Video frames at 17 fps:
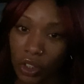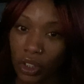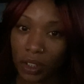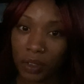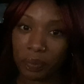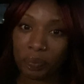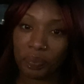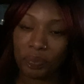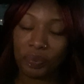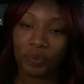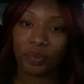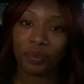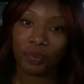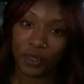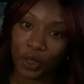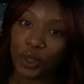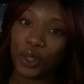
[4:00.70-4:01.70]
it.
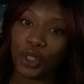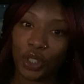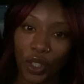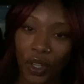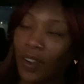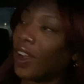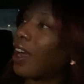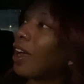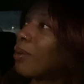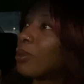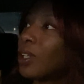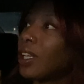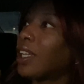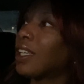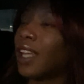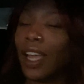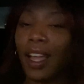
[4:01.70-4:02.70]
You should know how I'm
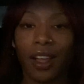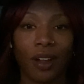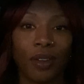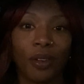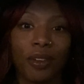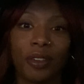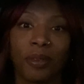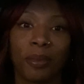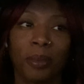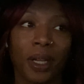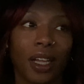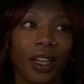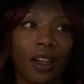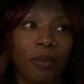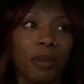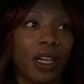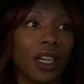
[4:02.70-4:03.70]
getting down
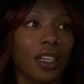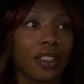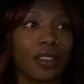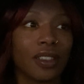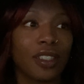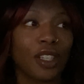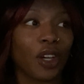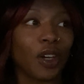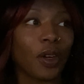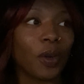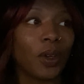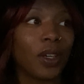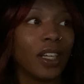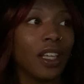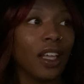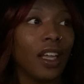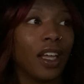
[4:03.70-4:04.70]
behind mine. So,
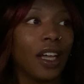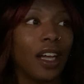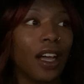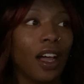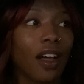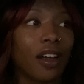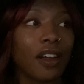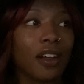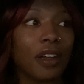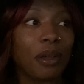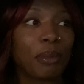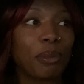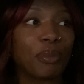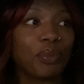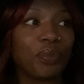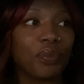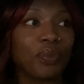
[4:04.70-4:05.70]

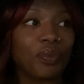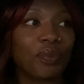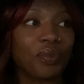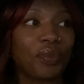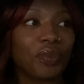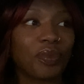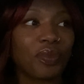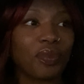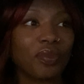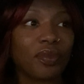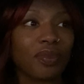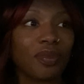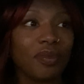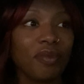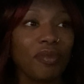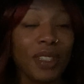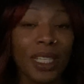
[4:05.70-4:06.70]
and
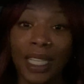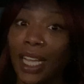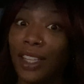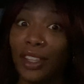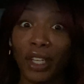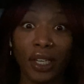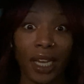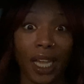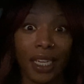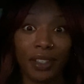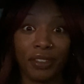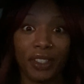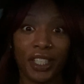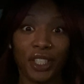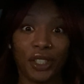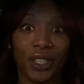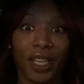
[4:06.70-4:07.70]
they're not even
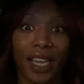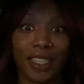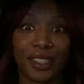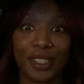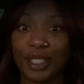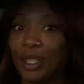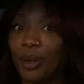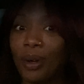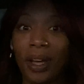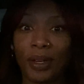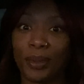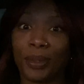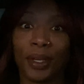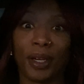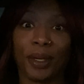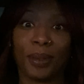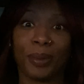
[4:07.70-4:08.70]
here yet. So I don't
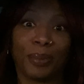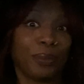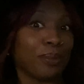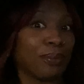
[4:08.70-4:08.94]
know.